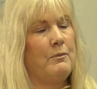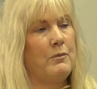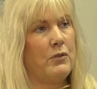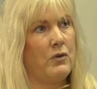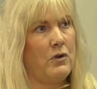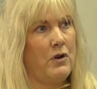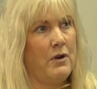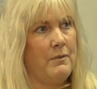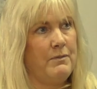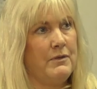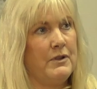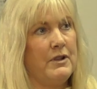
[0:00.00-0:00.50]

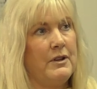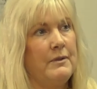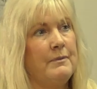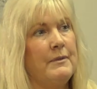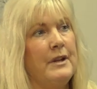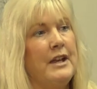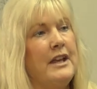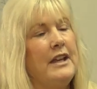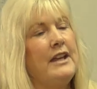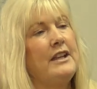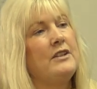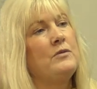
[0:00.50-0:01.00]
problem,
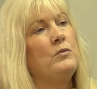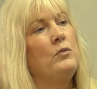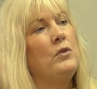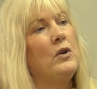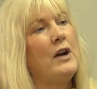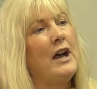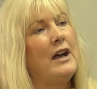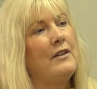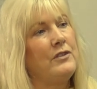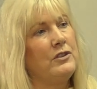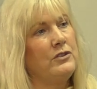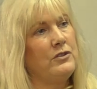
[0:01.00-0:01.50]
it's more
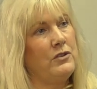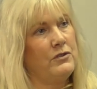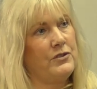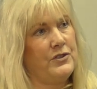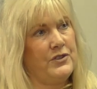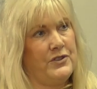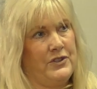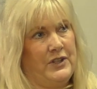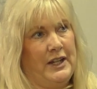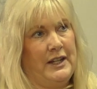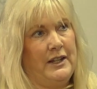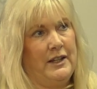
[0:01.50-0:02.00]
how the dog's
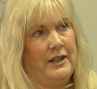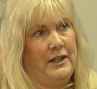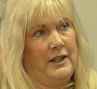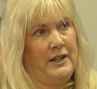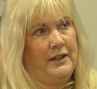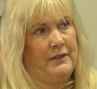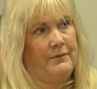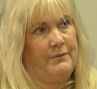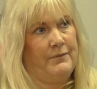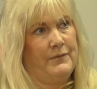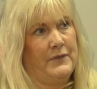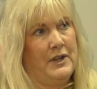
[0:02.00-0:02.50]

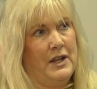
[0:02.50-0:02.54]
thinking.